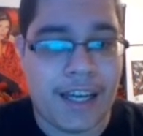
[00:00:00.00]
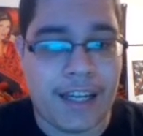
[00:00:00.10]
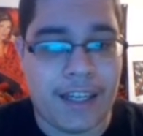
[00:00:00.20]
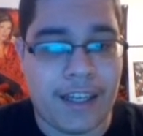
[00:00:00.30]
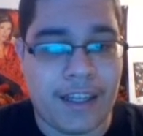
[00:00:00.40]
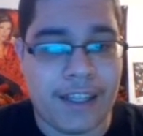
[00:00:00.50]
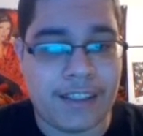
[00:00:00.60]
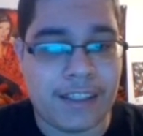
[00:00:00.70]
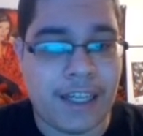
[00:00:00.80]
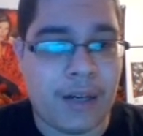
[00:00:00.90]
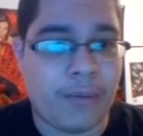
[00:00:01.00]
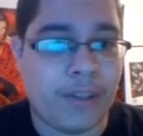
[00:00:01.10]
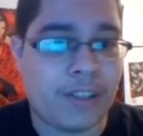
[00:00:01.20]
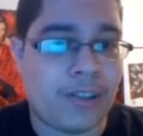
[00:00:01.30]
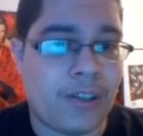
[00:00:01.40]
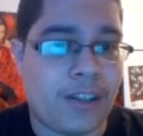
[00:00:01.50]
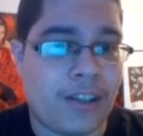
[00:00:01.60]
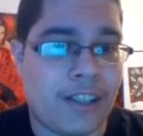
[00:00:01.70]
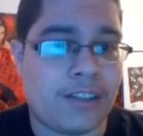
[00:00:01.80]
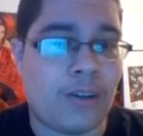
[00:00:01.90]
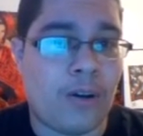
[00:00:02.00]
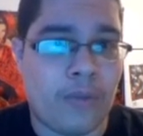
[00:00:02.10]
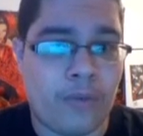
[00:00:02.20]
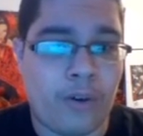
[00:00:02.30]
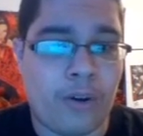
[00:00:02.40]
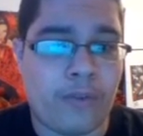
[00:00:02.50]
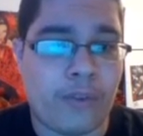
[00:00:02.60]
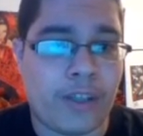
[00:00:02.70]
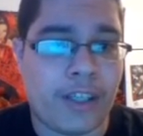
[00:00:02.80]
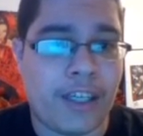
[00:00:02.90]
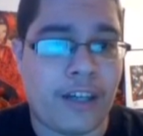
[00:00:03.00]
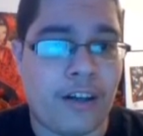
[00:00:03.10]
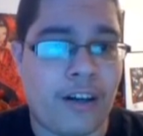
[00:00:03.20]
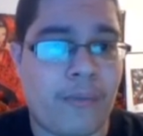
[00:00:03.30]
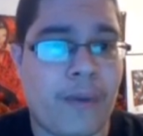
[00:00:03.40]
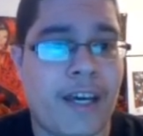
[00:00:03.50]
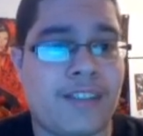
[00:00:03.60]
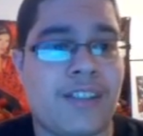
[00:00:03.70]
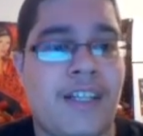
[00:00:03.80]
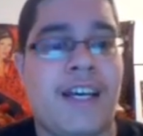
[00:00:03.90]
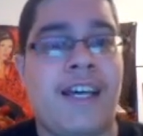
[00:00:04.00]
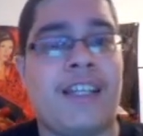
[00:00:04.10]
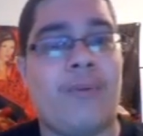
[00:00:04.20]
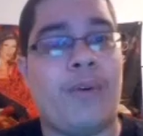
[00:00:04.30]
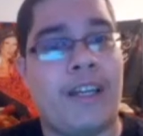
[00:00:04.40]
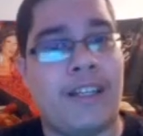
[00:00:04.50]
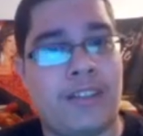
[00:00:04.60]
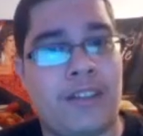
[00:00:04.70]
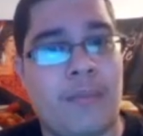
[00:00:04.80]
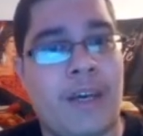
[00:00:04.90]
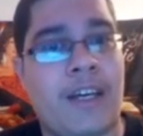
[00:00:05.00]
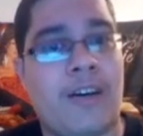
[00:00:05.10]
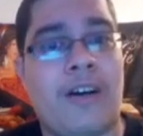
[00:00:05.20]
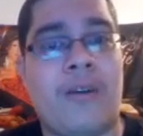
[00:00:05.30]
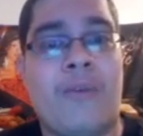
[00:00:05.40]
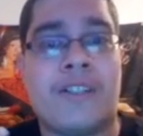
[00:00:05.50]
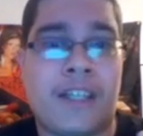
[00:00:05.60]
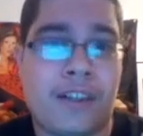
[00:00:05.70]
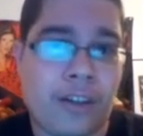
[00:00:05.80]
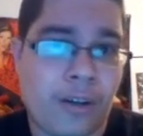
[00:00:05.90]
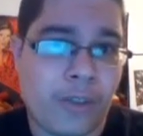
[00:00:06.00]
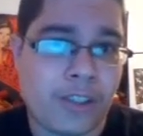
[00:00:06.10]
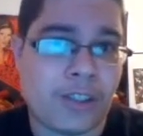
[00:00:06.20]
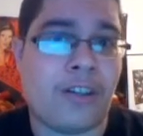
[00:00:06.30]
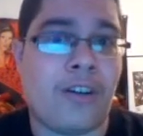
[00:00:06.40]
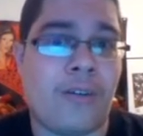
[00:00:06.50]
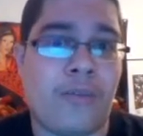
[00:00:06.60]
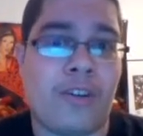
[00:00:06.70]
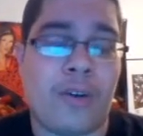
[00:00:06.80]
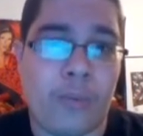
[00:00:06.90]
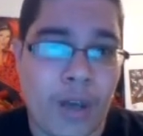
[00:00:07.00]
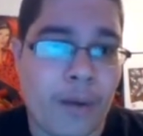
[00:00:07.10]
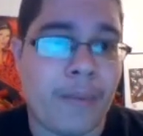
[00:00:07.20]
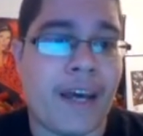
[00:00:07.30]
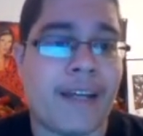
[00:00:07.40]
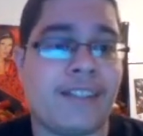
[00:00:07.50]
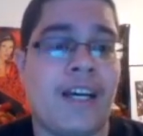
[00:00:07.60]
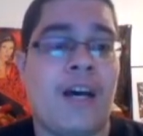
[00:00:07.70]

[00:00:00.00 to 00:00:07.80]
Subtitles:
And that's how we started things overall for the kickoff match. Then we get into the main card, which I thought we started off with a great match.